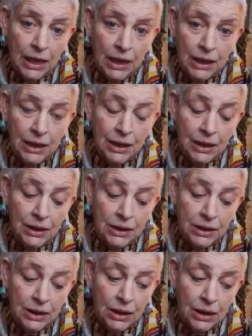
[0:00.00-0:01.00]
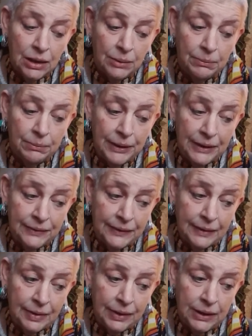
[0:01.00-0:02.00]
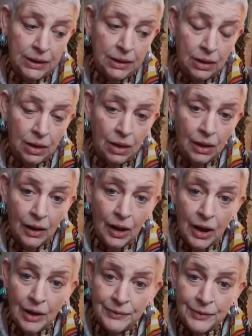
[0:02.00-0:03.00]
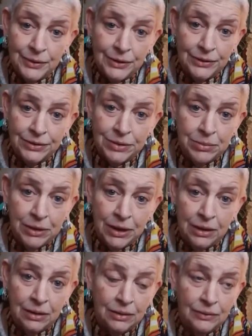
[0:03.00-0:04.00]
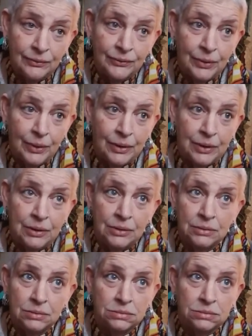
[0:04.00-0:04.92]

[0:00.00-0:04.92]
And basically offered it to me for